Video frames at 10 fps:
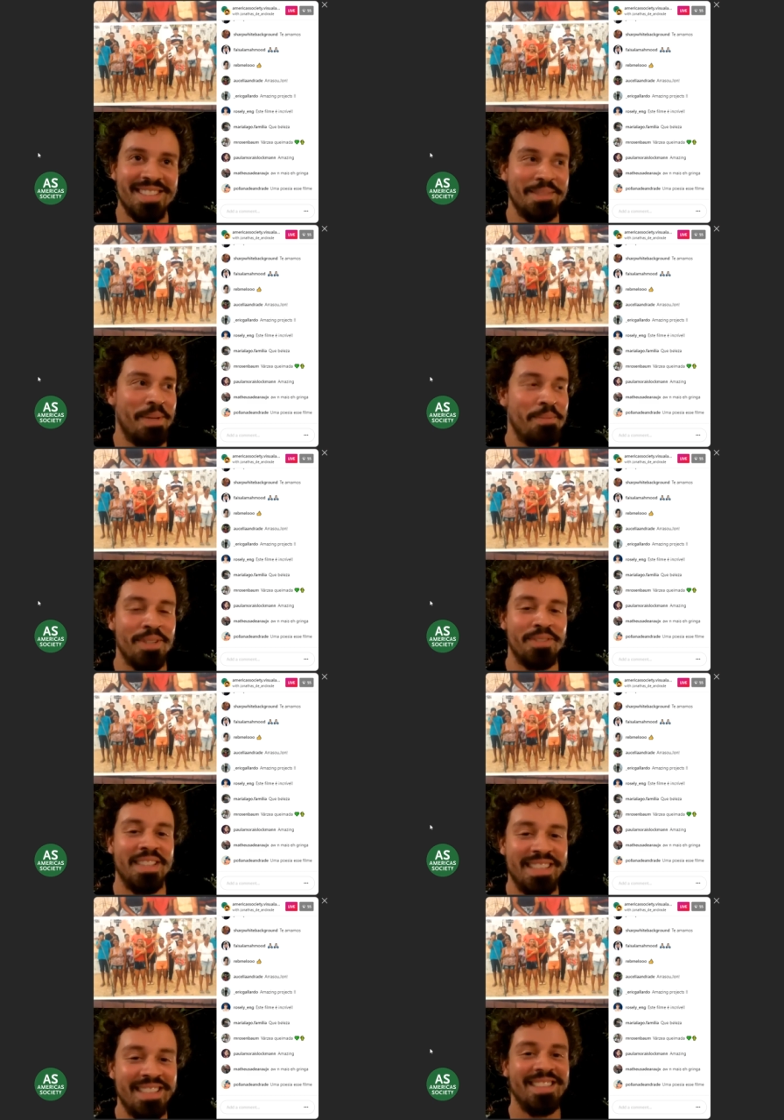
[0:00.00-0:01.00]
He's my
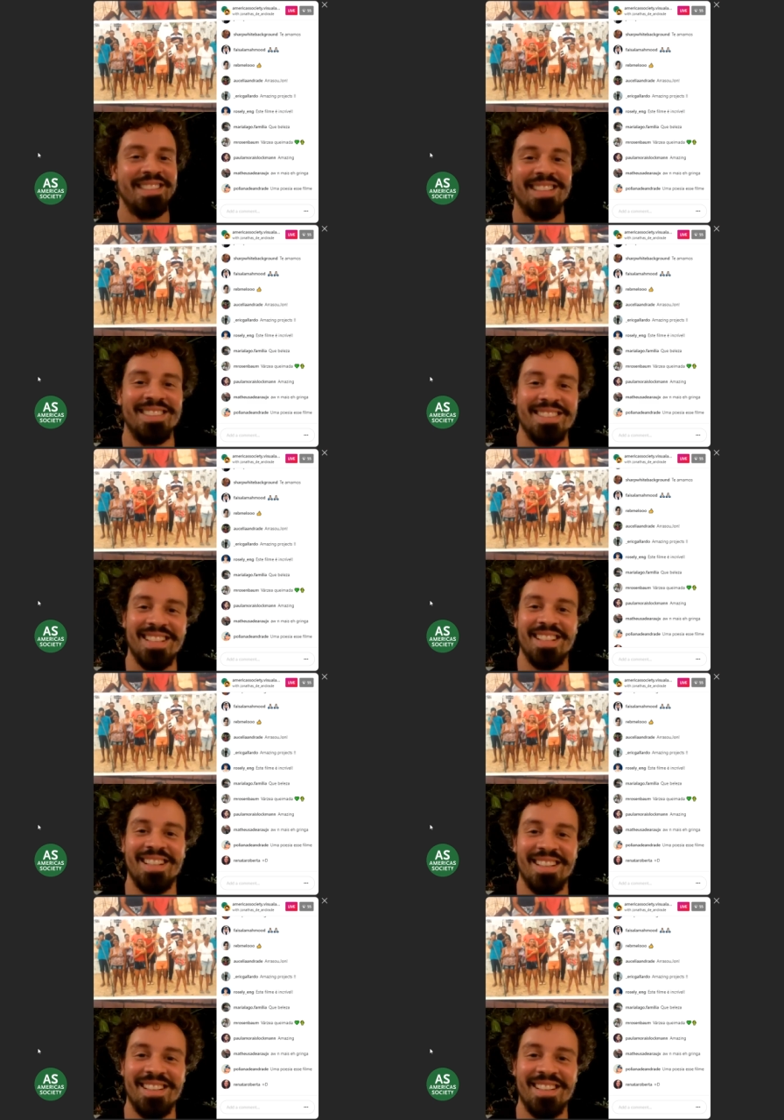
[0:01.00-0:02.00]
boyfriend here,
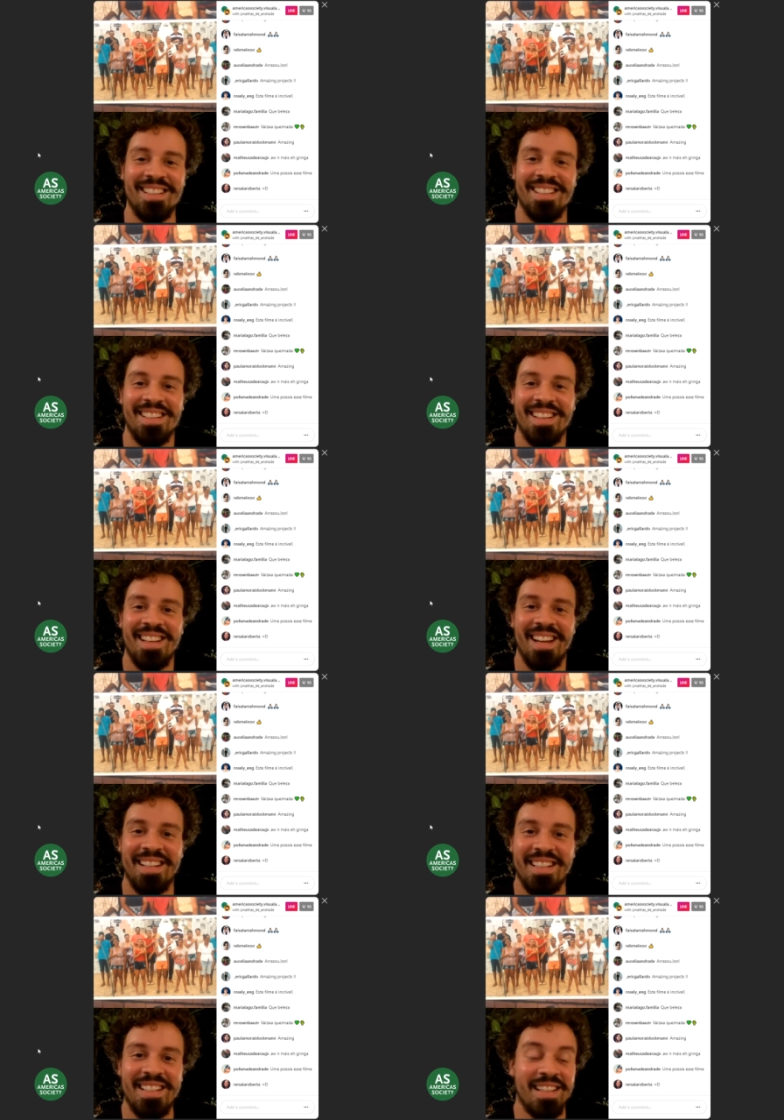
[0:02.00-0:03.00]
and